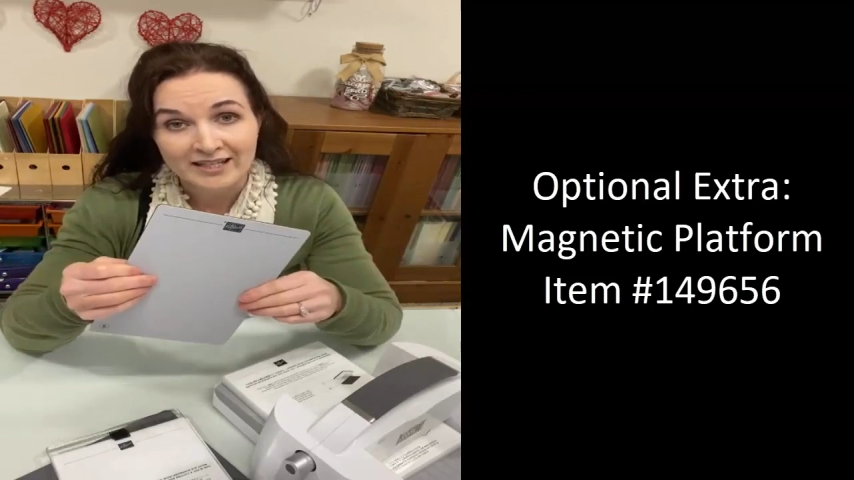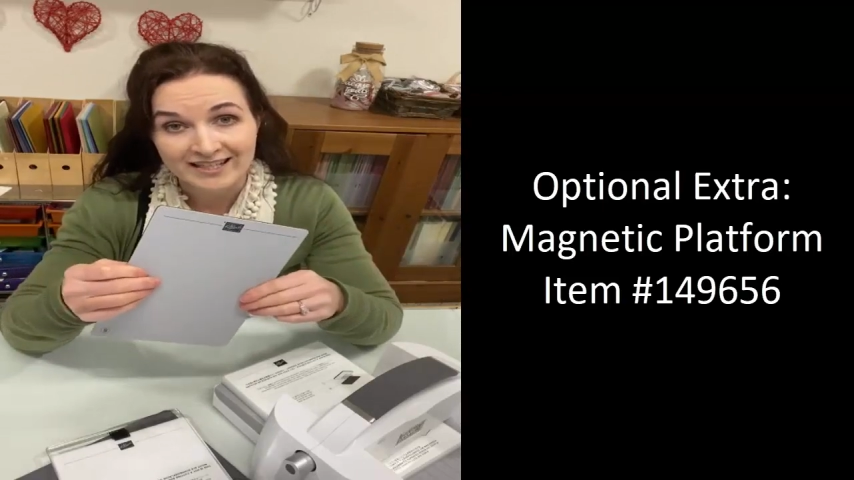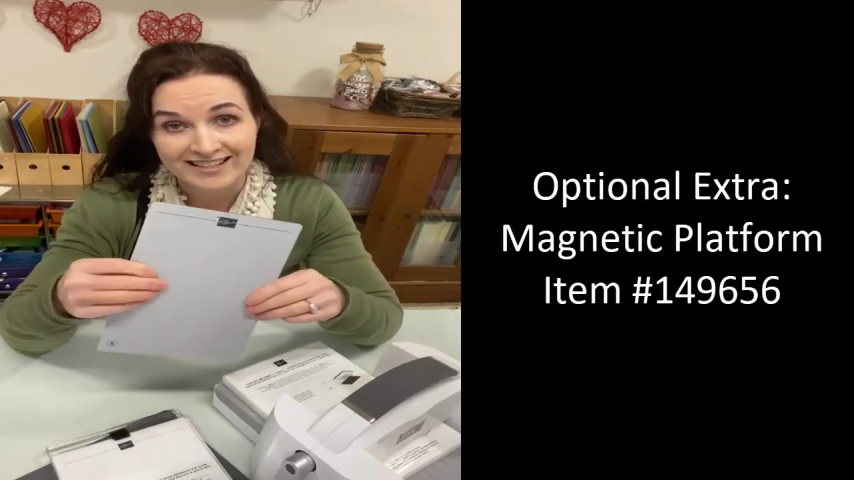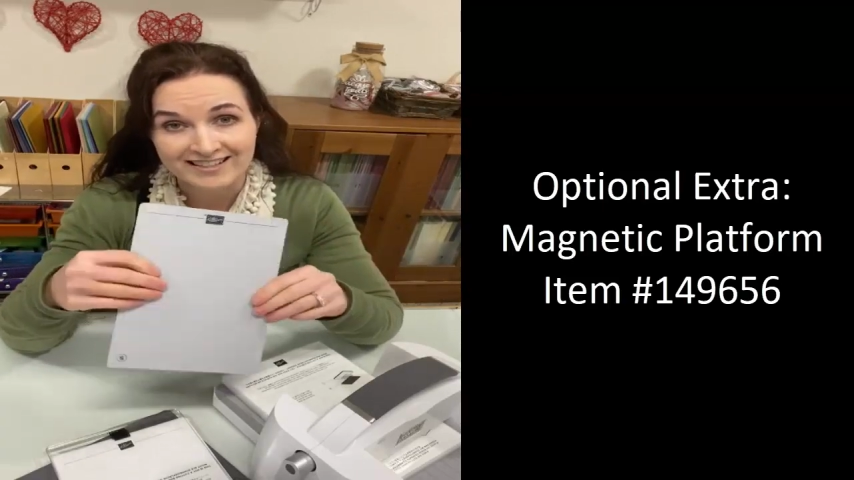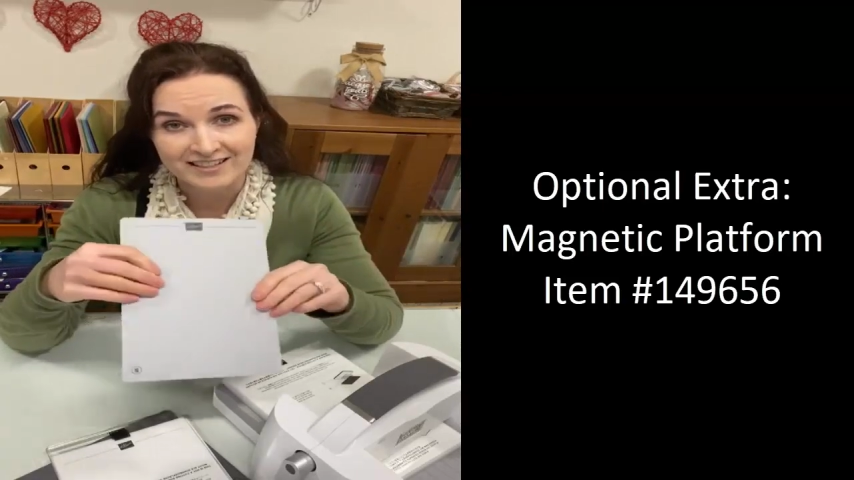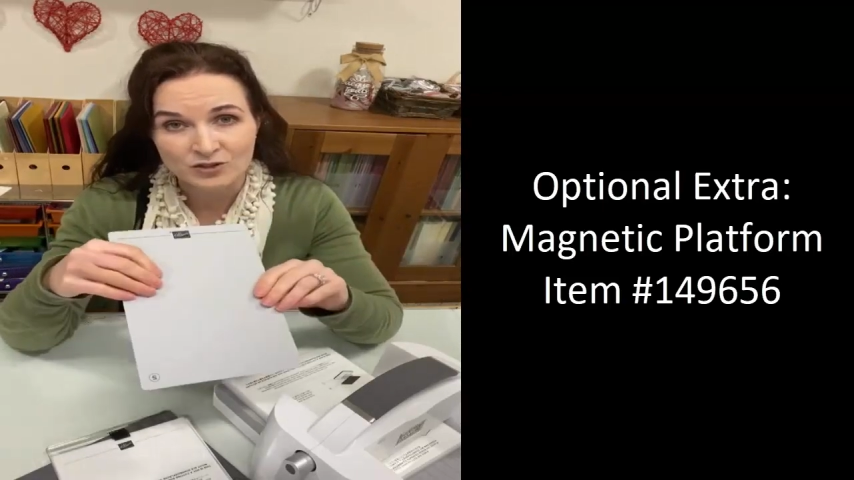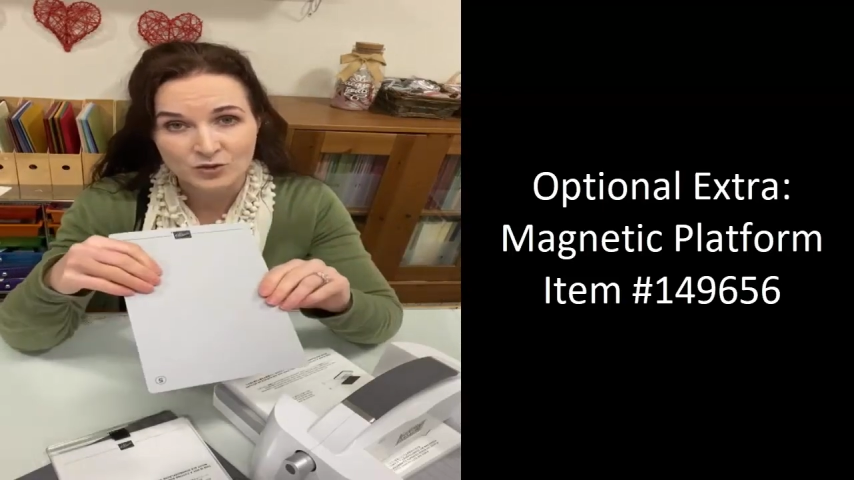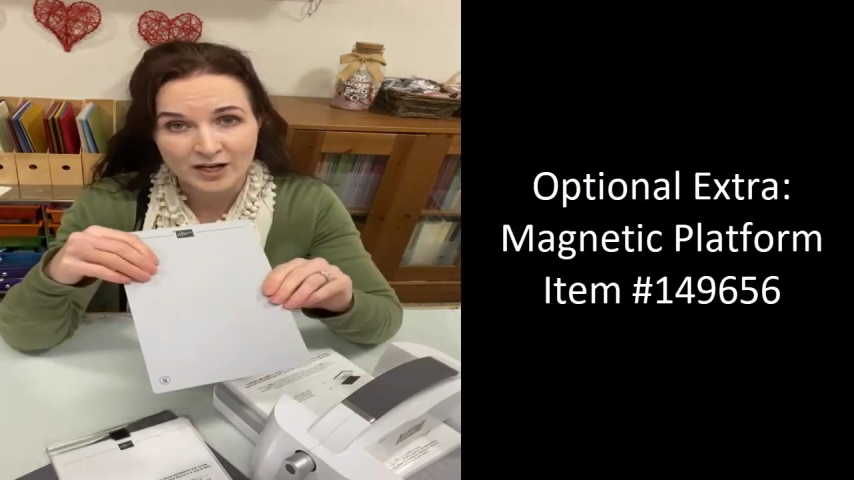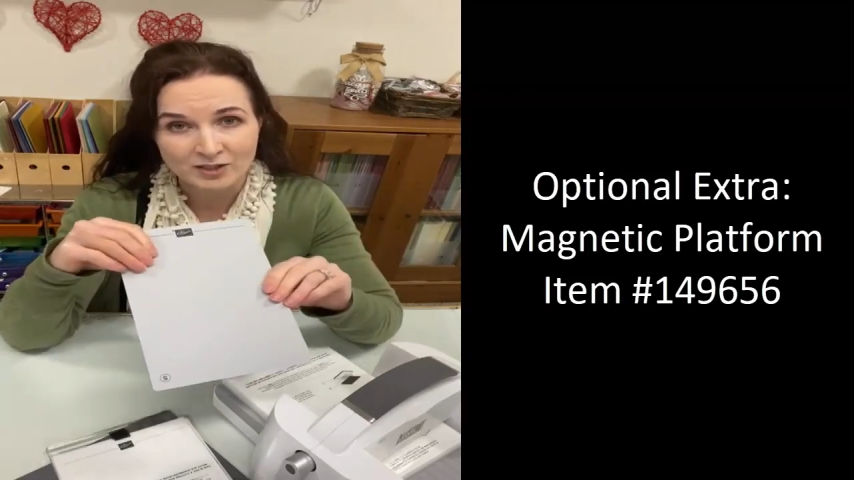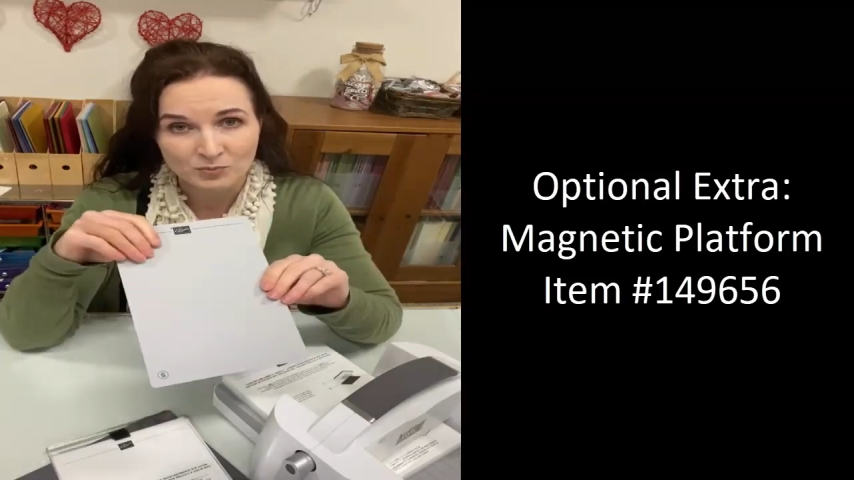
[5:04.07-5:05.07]
easy to
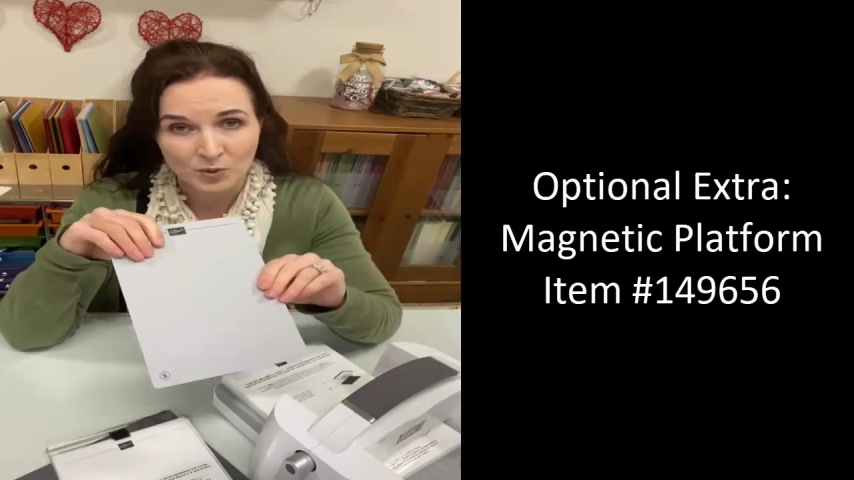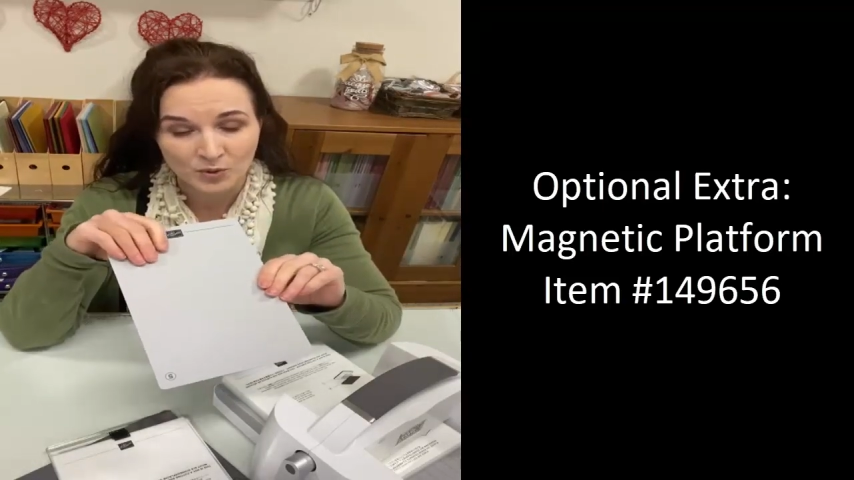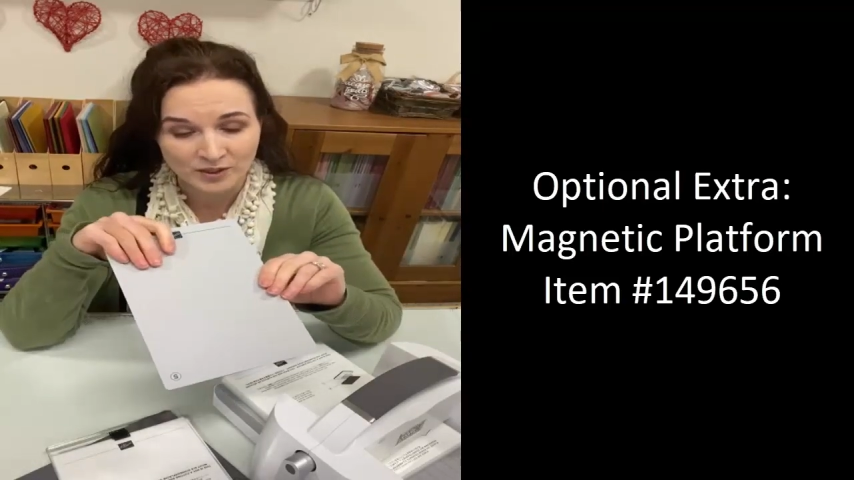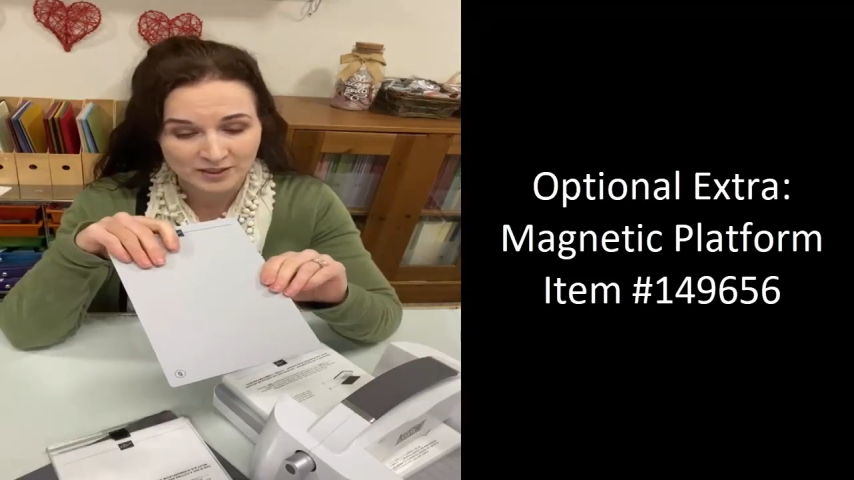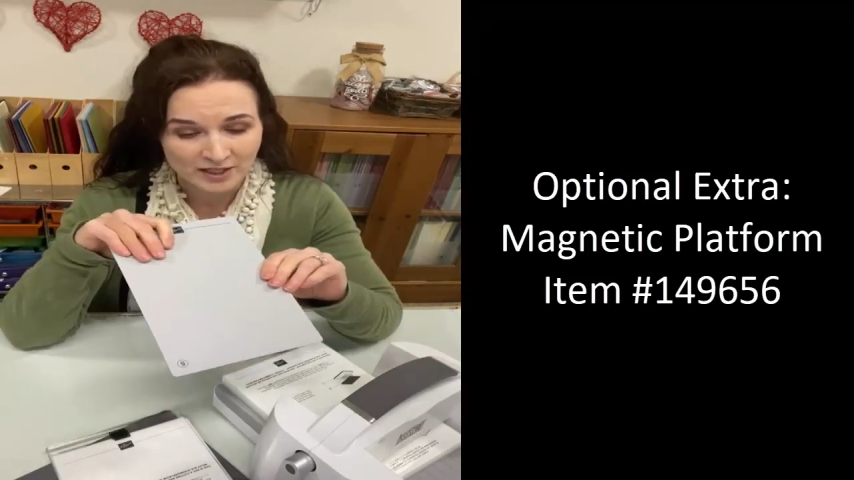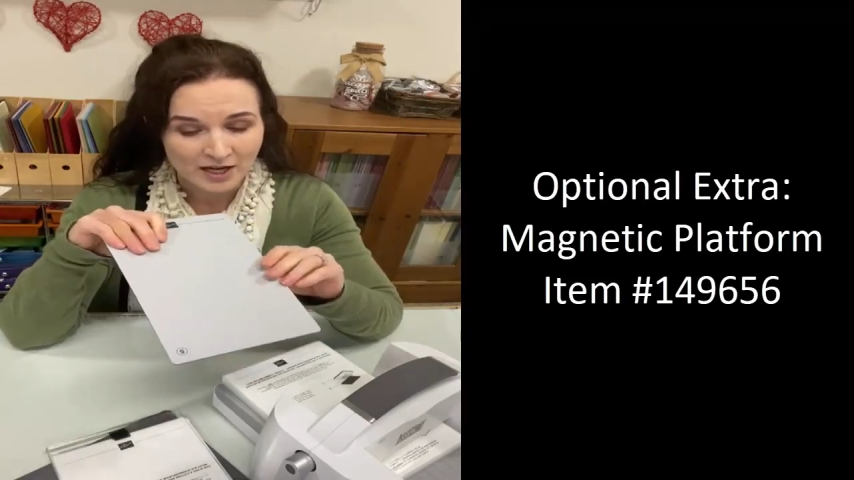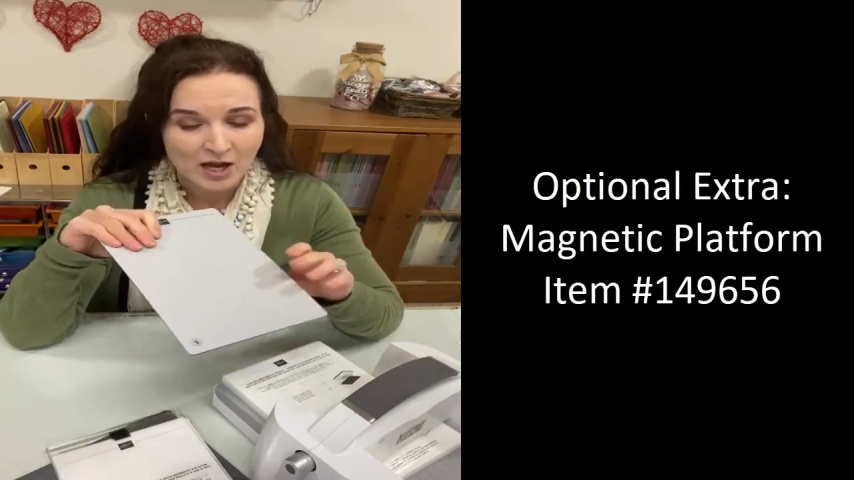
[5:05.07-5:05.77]
transport,